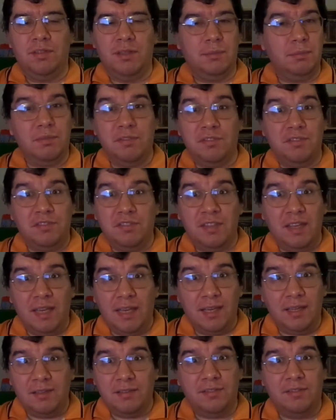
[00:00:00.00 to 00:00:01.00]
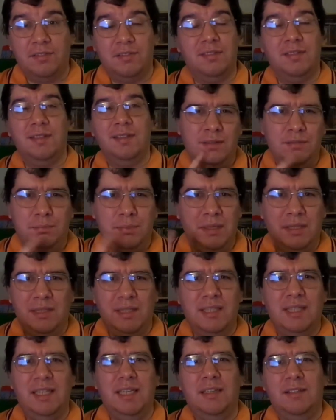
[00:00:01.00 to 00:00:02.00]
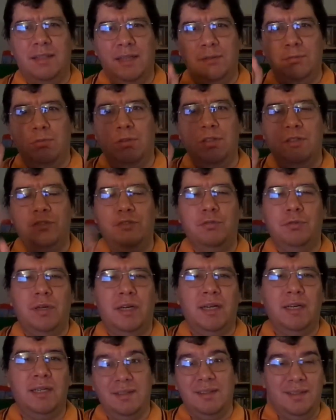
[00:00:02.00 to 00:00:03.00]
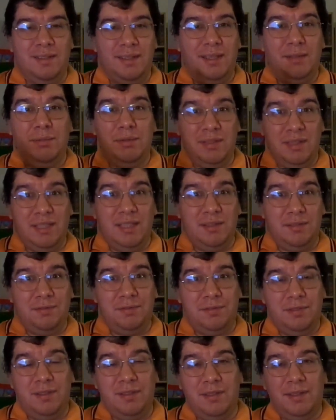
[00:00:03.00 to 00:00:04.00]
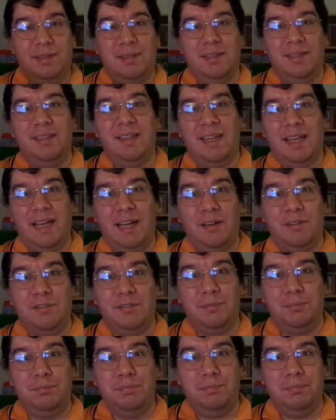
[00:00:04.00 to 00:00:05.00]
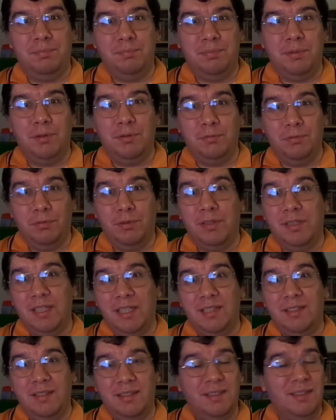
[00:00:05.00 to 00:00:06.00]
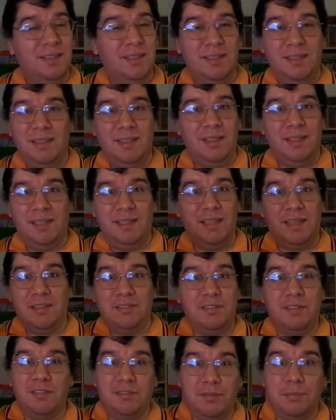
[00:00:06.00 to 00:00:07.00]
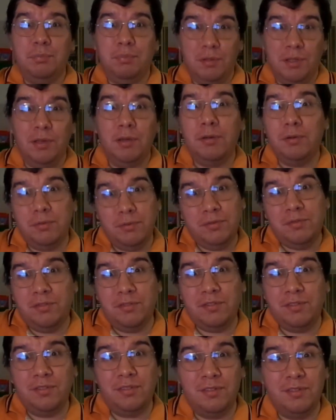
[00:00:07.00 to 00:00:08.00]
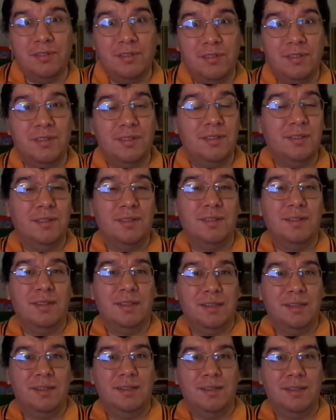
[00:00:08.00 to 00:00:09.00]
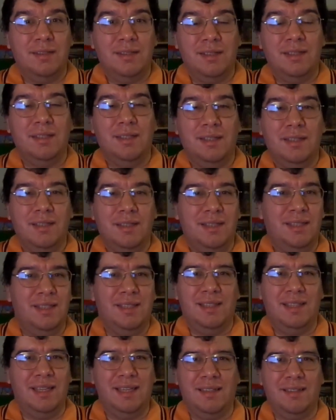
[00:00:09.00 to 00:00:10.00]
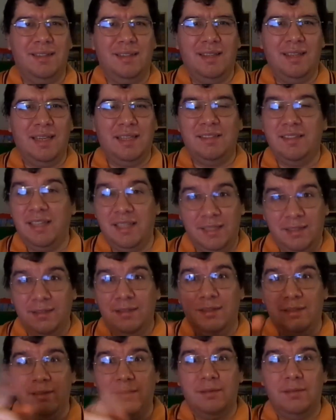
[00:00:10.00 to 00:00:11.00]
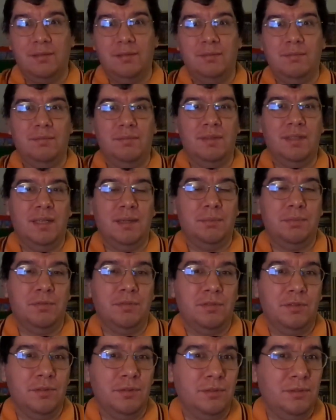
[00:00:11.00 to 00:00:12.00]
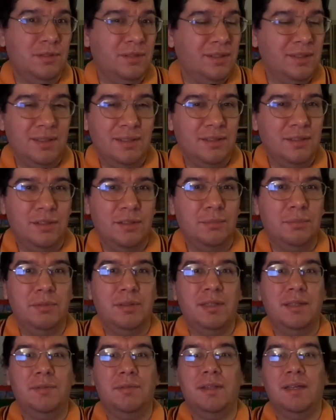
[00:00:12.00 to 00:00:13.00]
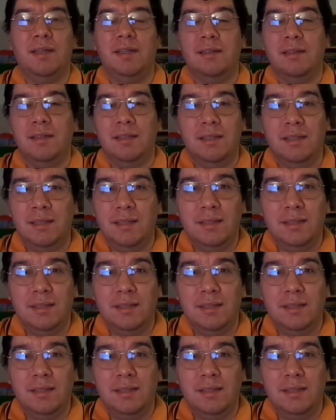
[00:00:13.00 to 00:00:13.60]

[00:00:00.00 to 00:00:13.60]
dumb mistakes by letting out that one dragon. They even left the houseboat running, and it actually explodes in that at the end of the episode. Couldn't believe that.